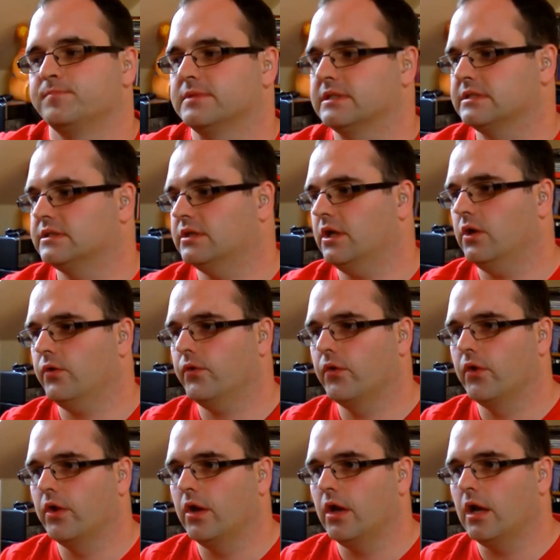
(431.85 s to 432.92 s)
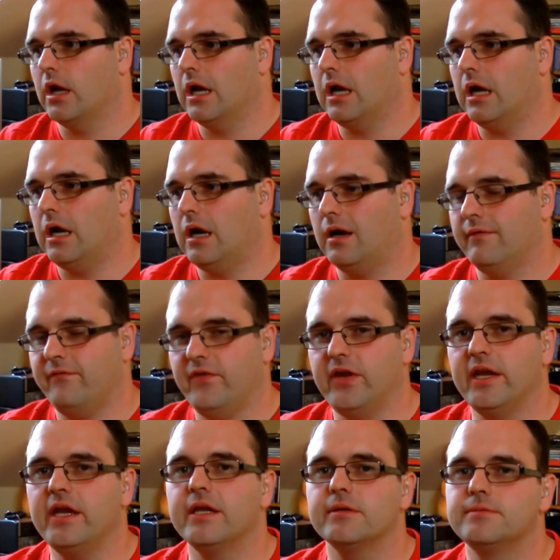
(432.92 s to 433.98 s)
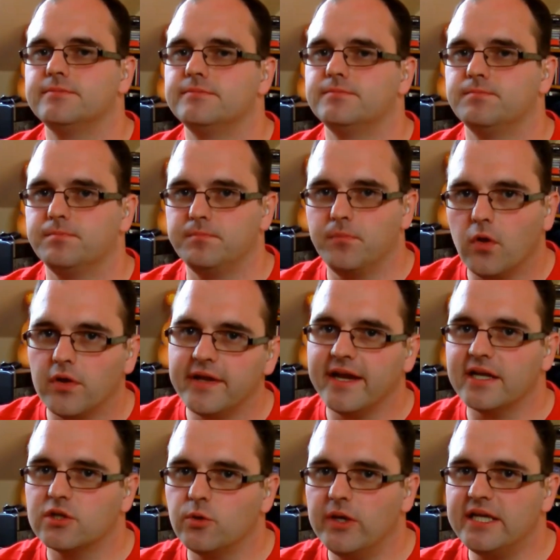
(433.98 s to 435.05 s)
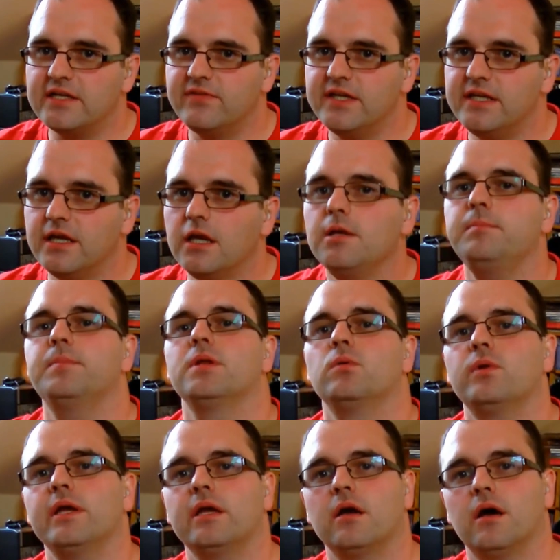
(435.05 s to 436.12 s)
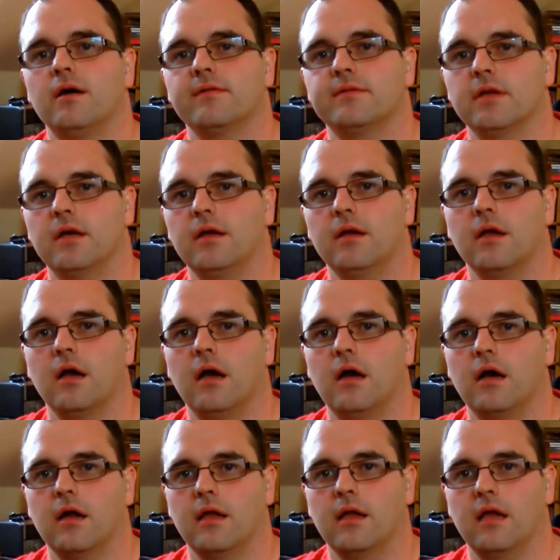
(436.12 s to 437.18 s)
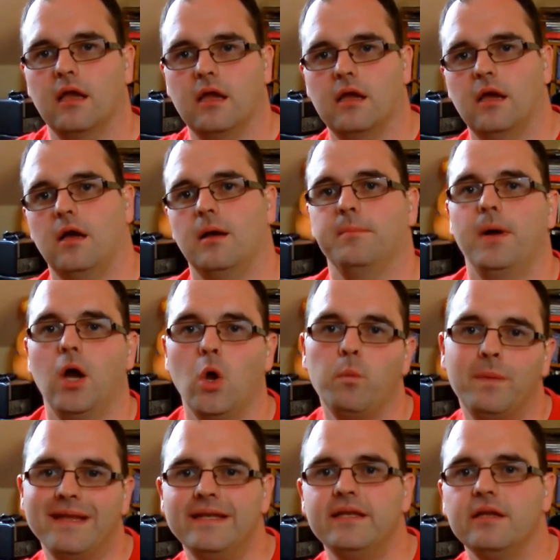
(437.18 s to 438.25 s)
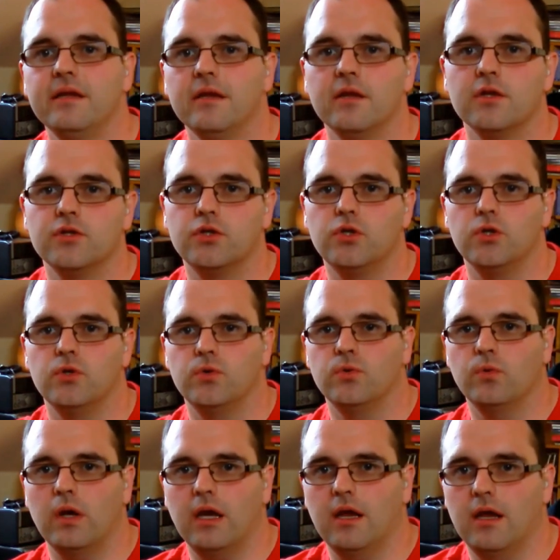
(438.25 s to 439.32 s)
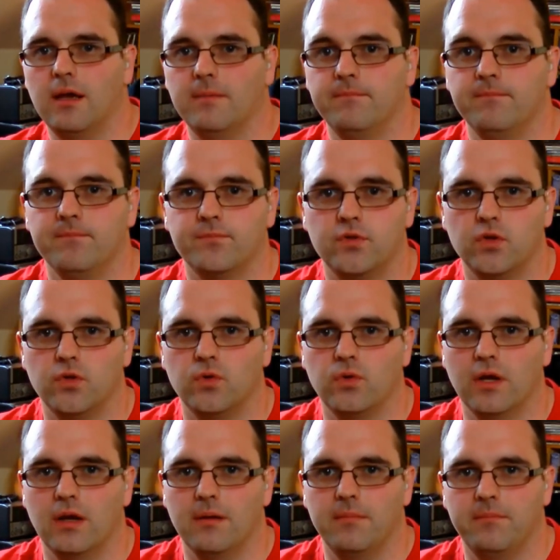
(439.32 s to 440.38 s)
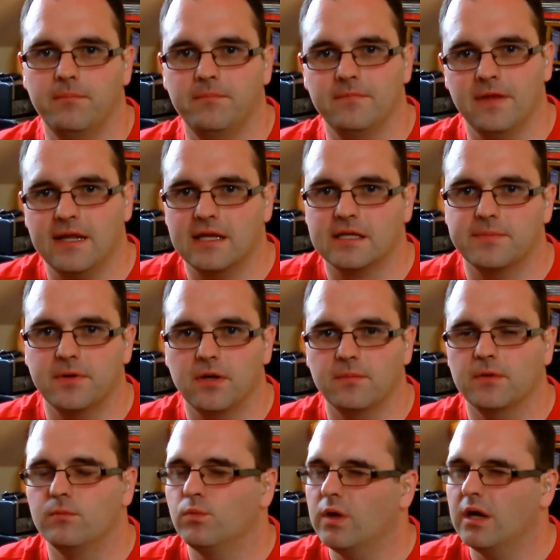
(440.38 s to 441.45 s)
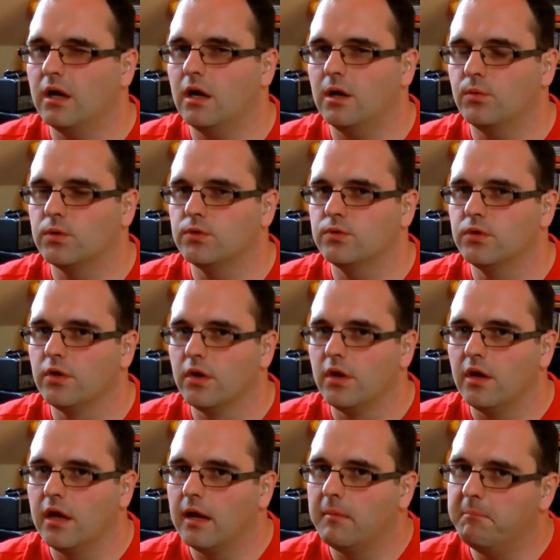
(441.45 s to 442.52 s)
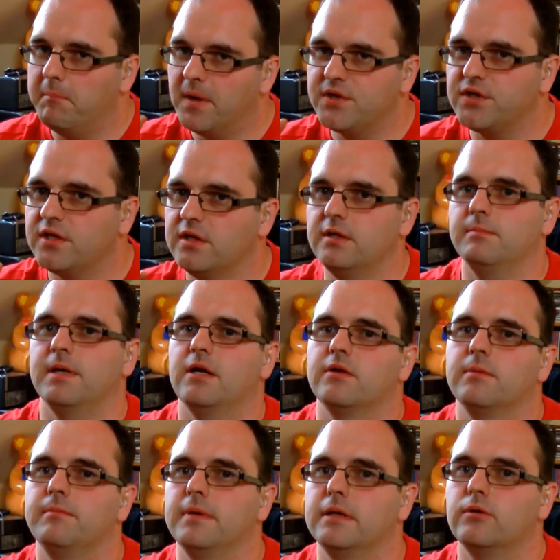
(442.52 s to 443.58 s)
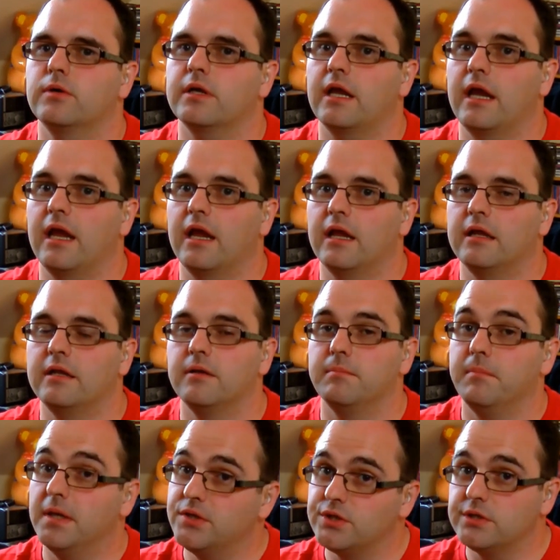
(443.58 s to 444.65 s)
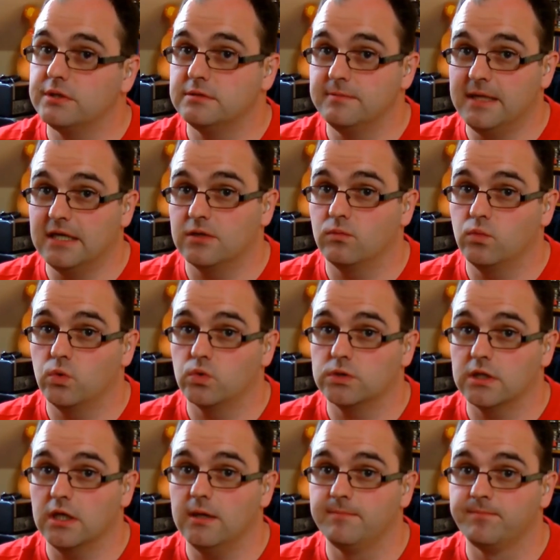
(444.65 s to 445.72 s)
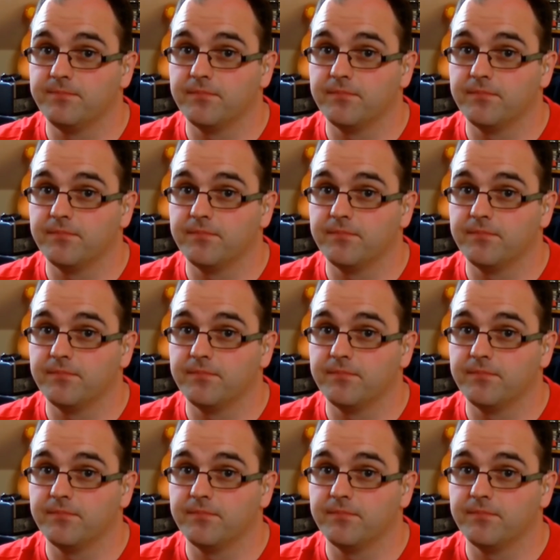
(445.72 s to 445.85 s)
So I think, not next week's video, but the week after, I am hoping to do an experiment where I will measure the amount of milk and measure the amount of water,